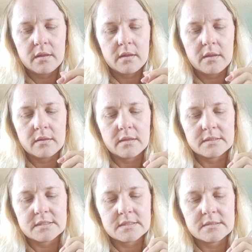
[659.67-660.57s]
And
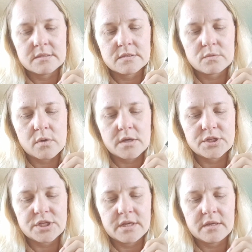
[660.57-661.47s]
let's
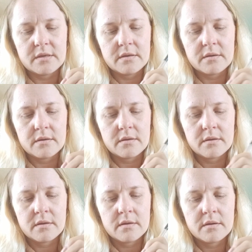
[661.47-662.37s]
swatch it.
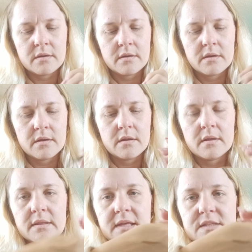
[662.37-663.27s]

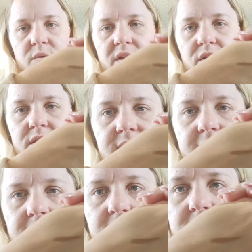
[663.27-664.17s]
That's what it looks
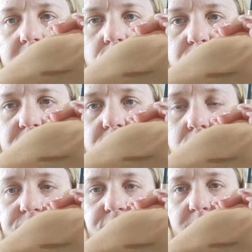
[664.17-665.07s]
I think that will be
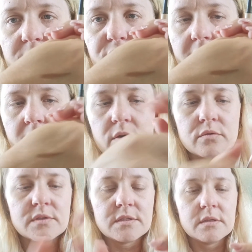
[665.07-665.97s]
good for my
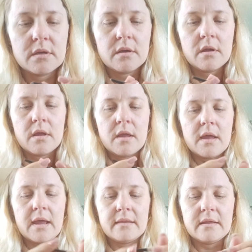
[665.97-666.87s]
brows.
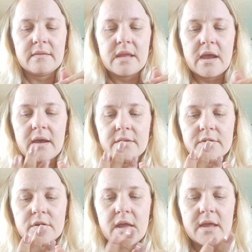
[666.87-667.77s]
And then the
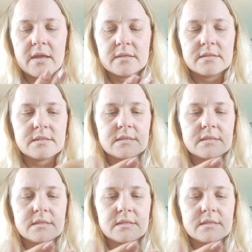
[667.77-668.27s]
other end